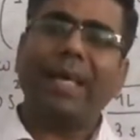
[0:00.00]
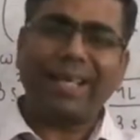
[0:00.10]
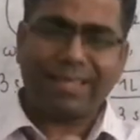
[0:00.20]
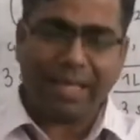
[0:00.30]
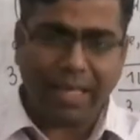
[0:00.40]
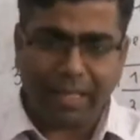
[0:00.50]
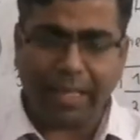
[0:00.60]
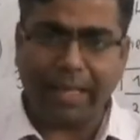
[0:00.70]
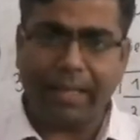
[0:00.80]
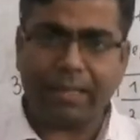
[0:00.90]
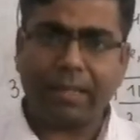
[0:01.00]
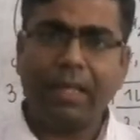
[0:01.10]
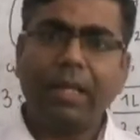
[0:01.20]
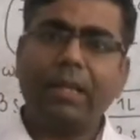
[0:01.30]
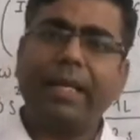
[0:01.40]

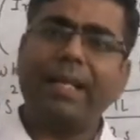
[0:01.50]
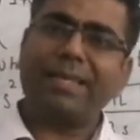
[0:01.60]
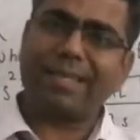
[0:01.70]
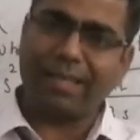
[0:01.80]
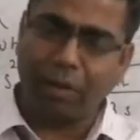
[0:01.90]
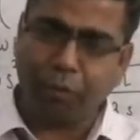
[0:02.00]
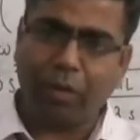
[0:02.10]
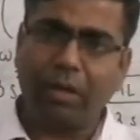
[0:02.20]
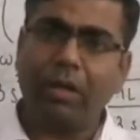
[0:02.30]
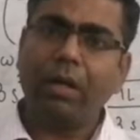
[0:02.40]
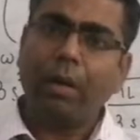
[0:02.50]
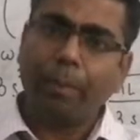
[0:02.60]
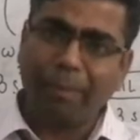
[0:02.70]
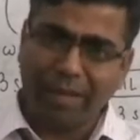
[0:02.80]
hexahalides, then sulfur